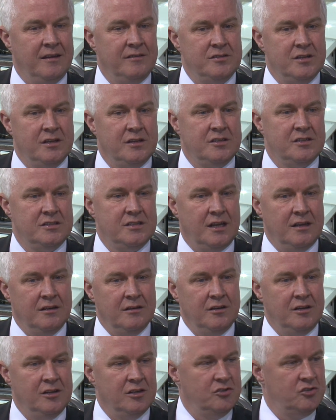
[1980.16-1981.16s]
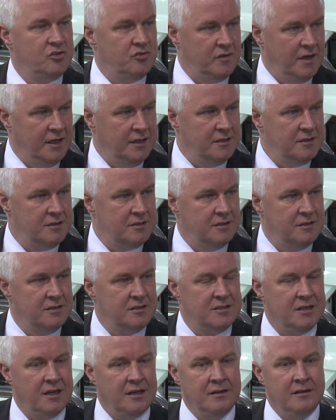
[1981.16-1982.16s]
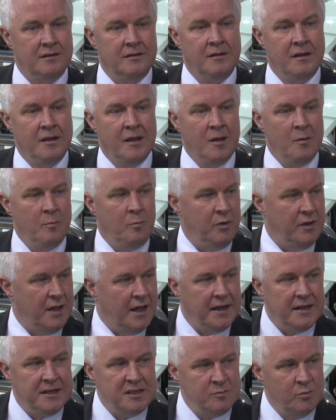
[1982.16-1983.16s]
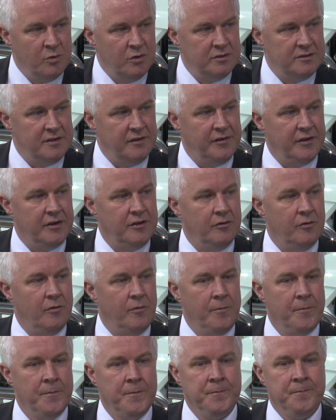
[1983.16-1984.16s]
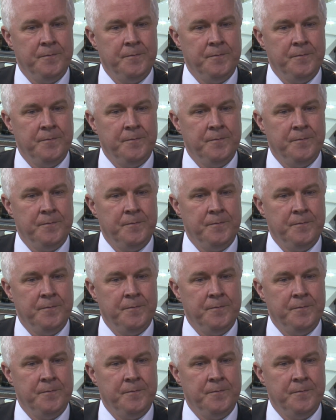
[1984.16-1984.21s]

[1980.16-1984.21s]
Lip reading: gives us certain constraints and certain planning's more difficult.